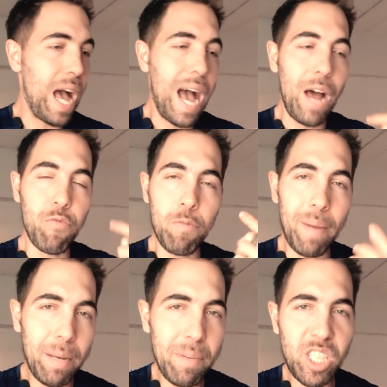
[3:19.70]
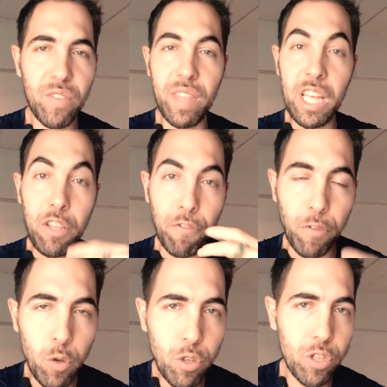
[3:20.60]
I remind myself that in the
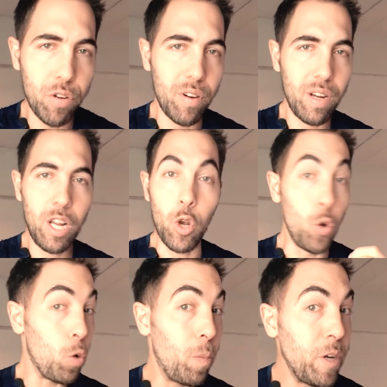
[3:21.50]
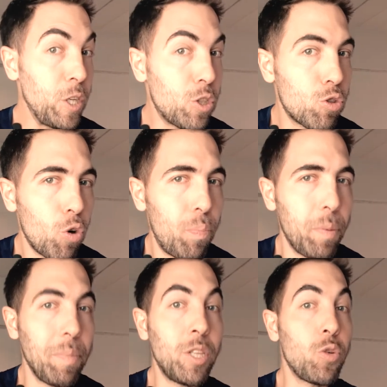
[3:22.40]
future, nobody's
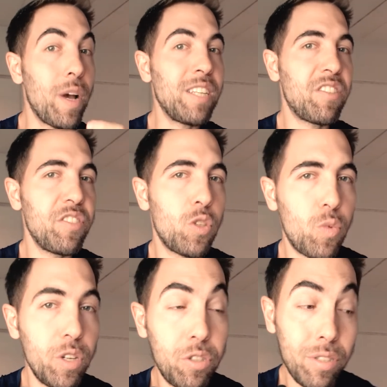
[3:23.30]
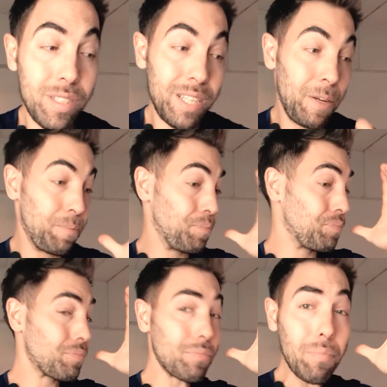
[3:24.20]
stopping me to ask these questions.
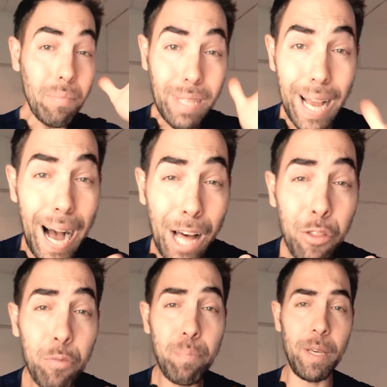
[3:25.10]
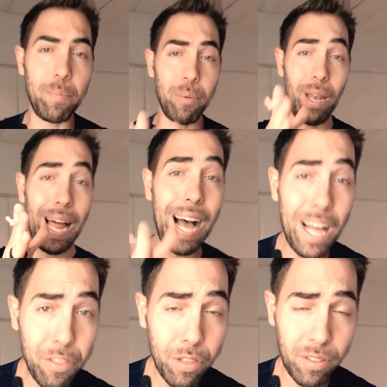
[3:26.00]
Other people,
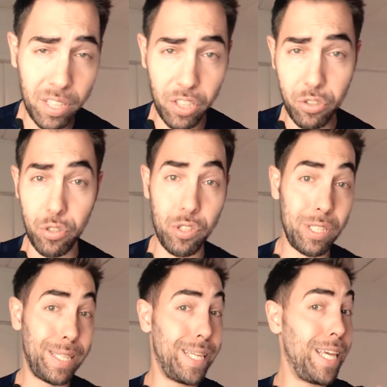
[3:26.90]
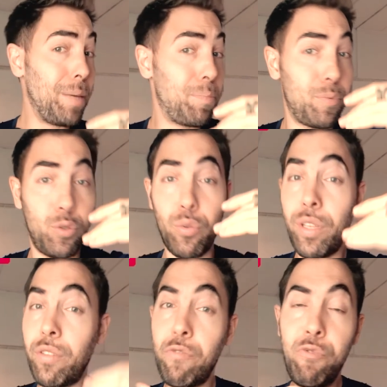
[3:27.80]
other teachers, keep
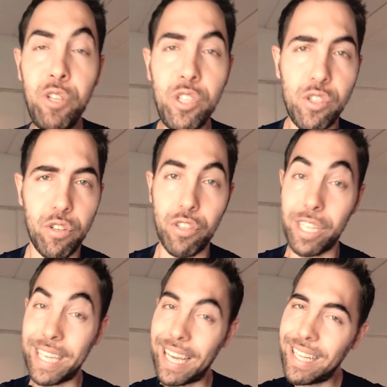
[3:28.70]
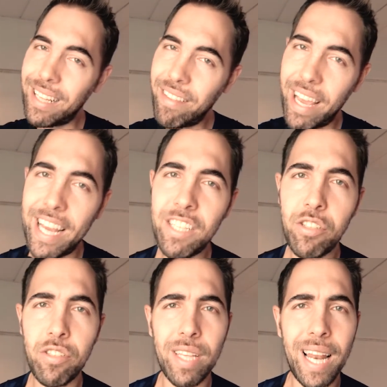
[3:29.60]
doing the research, getting the
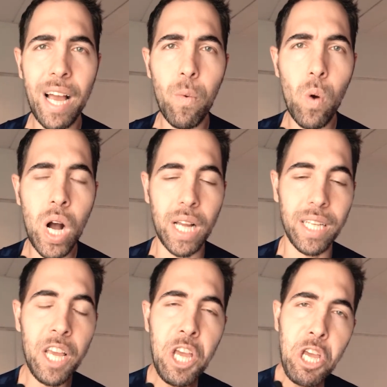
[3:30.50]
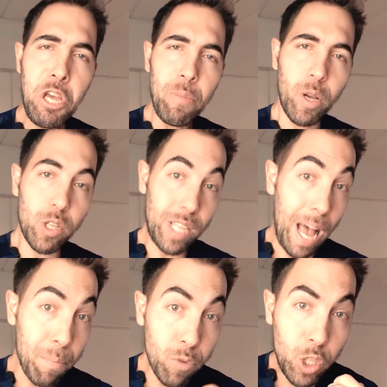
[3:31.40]
answers that I want, because
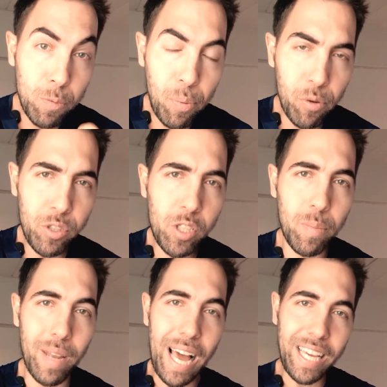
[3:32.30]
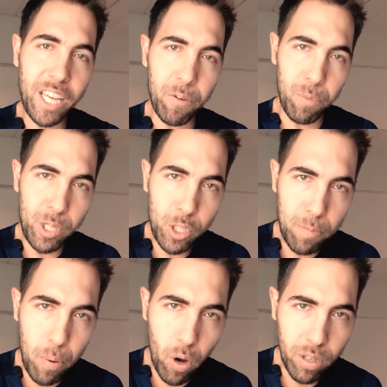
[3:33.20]
I'm responsible. I can
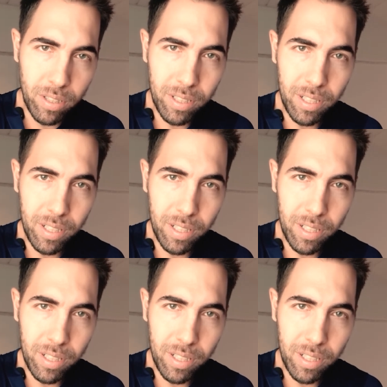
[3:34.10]
respond